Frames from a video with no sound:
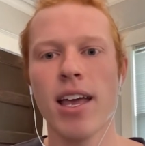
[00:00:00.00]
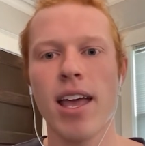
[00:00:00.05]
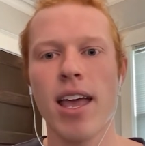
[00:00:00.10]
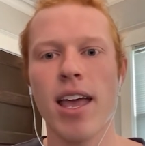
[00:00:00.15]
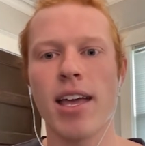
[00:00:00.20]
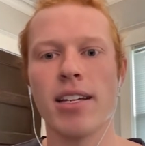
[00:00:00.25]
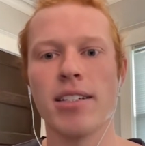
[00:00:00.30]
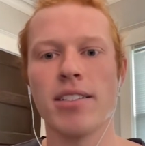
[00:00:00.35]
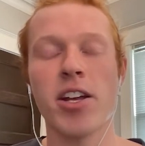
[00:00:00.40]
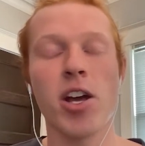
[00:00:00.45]

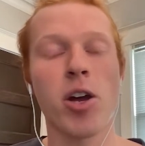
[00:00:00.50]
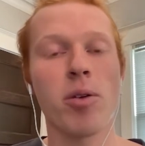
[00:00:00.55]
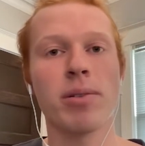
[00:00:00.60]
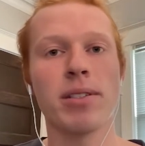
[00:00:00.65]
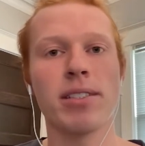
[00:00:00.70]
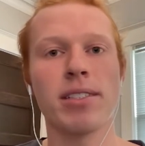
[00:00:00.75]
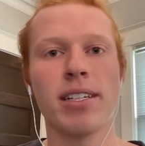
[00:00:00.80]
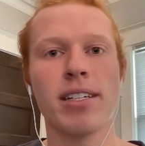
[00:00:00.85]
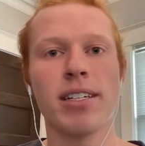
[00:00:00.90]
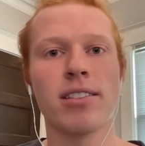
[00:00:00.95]
and
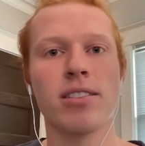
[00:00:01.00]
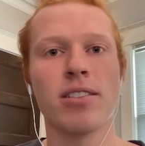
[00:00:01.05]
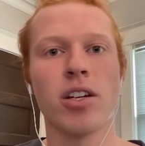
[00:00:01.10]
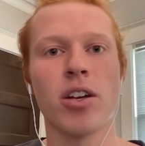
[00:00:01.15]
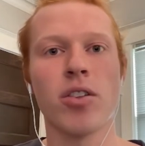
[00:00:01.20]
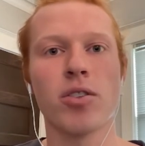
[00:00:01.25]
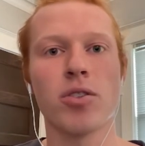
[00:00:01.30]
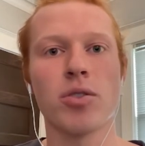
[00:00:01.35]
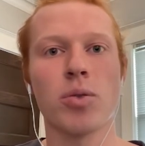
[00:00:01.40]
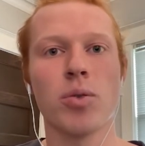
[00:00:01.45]
TRPC is
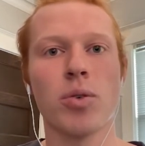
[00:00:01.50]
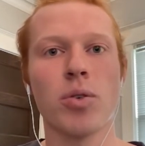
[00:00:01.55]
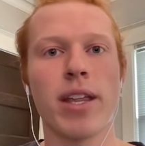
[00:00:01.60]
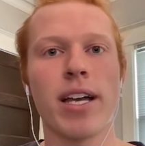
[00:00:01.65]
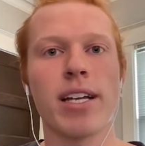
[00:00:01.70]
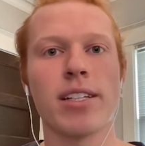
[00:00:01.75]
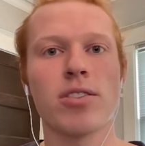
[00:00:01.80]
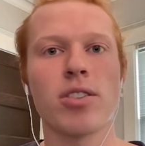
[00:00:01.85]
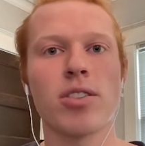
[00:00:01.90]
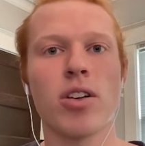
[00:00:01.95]
another tool
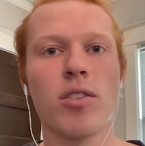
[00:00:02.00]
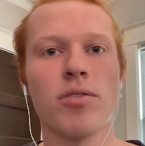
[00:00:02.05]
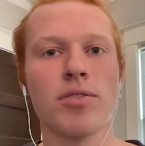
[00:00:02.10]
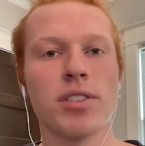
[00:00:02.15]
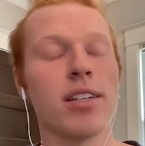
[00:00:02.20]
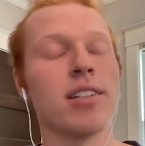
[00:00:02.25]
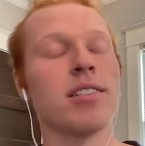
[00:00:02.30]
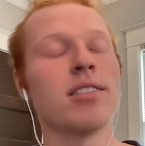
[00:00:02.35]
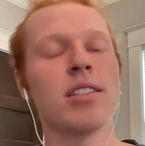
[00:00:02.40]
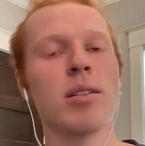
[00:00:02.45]
that solves
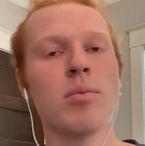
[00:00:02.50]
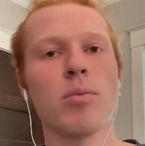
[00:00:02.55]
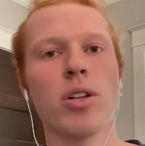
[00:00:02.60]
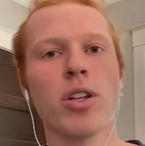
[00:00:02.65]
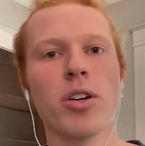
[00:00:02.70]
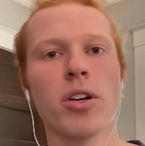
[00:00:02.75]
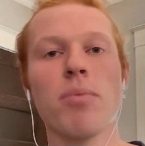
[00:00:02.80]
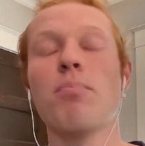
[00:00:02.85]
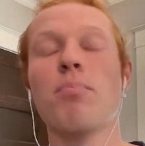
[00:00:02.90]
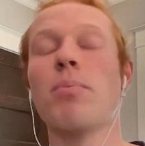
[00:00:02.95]
a
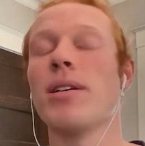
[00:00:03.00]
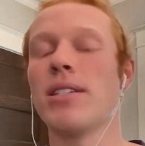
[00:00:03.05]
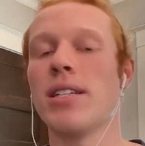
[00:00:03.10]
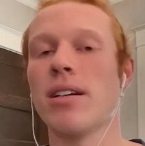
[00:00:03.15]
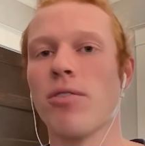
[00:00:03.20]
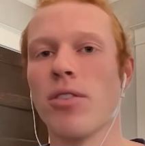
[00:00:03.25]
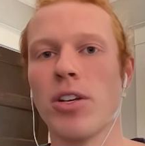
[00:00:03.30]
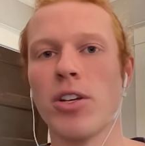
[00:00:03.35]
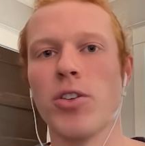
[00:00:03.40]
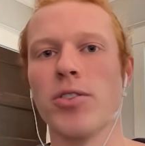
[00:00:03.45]
similar but
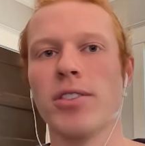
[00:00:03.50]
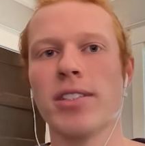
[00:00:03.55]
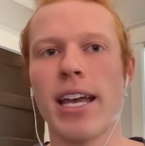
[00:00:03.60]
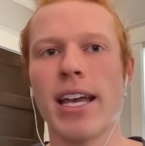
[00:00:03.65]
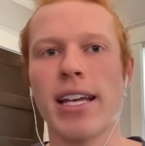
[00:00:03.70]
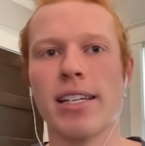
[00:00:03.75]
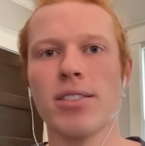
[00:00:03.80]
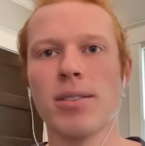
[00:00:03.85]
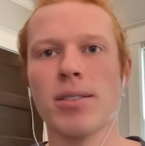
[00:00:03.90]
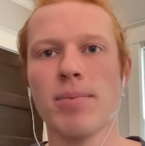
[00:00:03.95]
different use
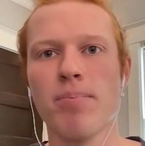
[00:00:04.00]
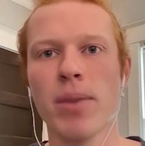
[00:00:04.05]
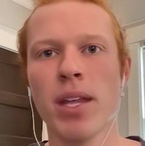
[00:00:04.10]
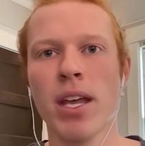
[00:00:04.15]
case.